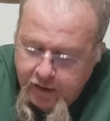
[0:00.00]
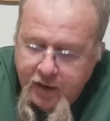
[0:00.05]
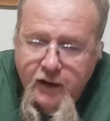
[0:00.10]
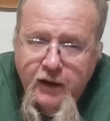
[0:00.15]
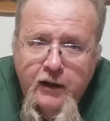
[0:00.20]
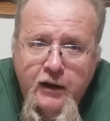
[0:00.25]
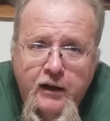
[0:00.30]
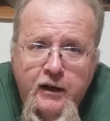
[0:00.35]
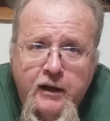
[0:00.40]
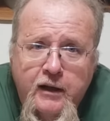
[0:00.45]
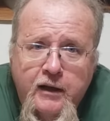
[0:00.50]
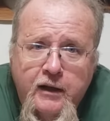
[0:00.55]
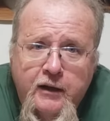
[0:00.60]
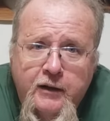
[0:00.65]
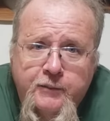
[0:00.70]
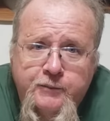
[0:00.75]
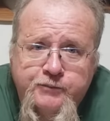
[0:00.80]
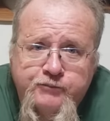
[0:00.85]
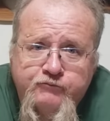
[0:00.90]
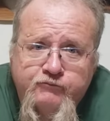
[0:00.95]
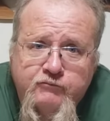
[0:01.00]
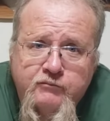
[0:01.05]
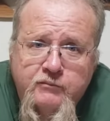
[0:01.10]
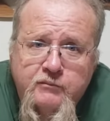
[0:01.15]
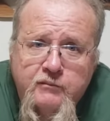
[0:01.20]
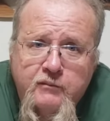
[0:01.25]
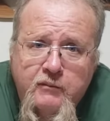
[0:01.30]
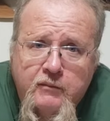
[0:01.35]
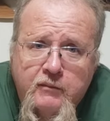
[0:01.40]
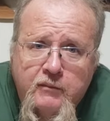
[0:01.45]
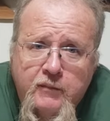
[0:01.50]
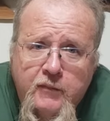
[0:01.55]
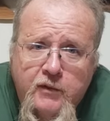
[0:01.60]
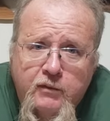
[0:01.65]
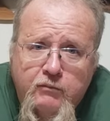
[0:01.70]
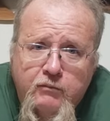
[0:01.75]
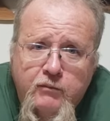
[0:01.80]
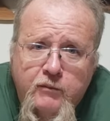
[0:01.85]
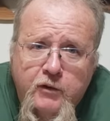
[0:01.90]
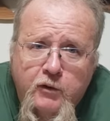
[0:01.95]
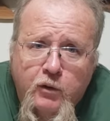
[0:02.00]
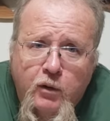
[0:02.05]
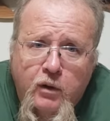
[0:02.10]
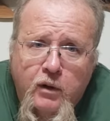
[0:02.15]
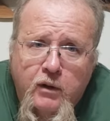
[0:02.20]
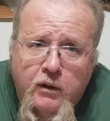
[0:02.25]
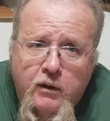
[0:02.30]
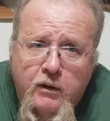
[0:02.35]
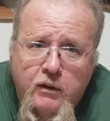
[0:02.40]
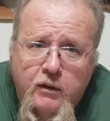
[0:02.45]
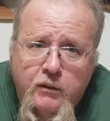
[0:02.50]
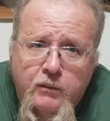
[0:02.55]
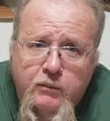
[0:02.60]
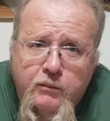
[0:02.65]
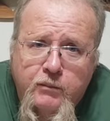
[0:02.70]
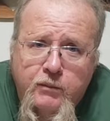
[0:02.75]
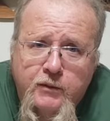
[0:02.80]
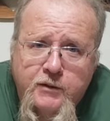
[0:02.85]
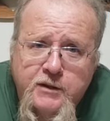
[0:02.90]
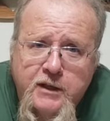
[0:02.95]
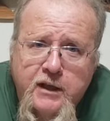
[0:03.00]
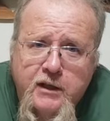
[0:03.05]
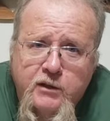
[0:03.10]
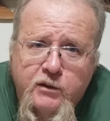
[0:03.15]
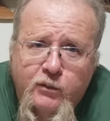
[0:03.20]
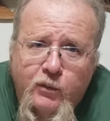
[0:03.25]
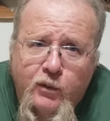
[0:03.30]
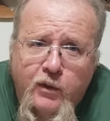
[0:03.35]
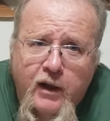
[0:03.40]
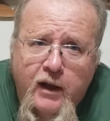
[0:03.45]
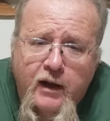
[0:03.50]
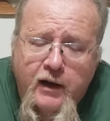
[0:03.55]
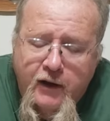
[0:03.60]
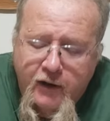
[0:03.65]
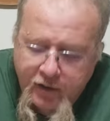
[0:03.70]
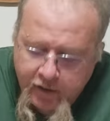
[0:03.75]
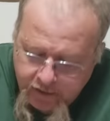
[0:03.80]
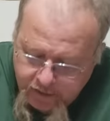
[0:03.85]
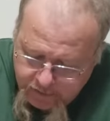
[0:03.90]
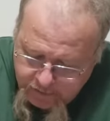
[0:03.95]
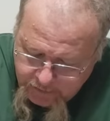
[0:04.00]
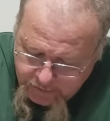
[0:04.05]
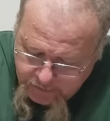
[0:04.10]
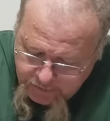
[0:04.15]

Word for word: a uh, grow uh, seeds for that area.